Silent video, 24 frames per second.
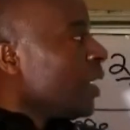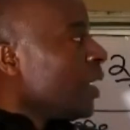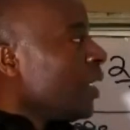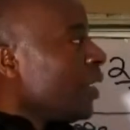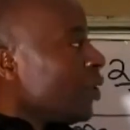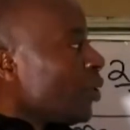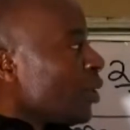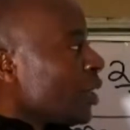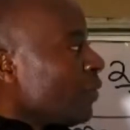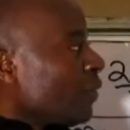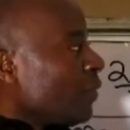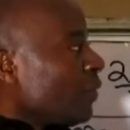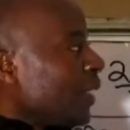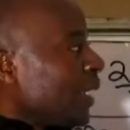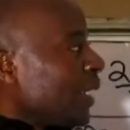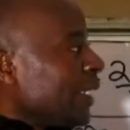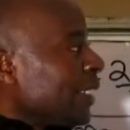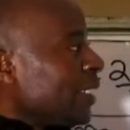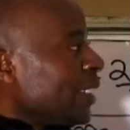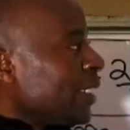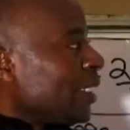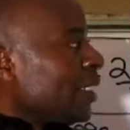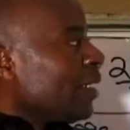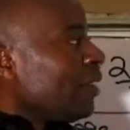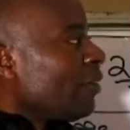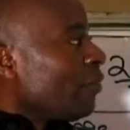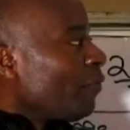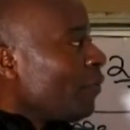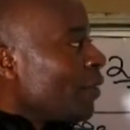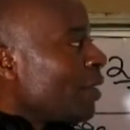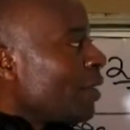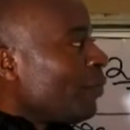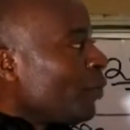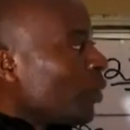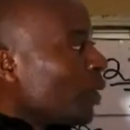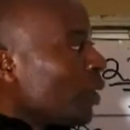0719
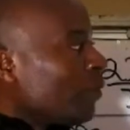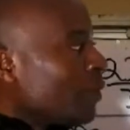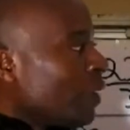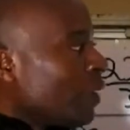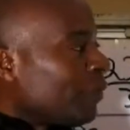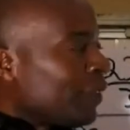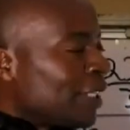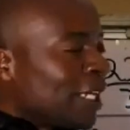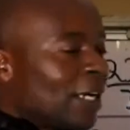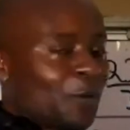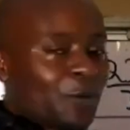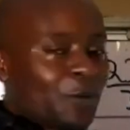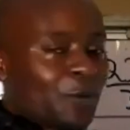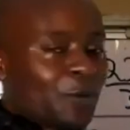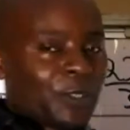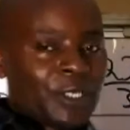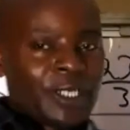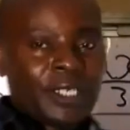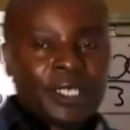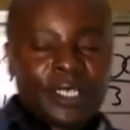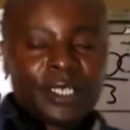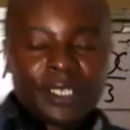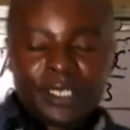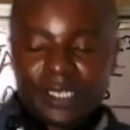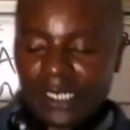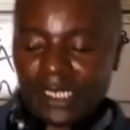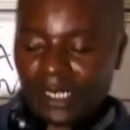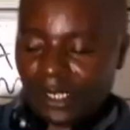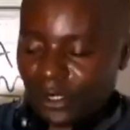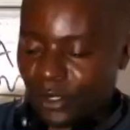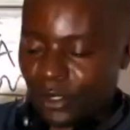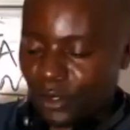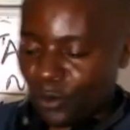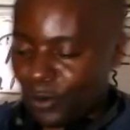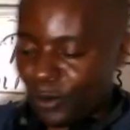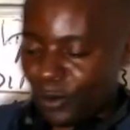525,000. Thank
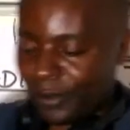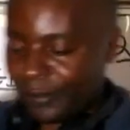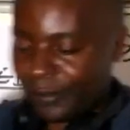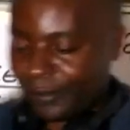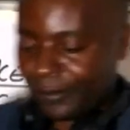you.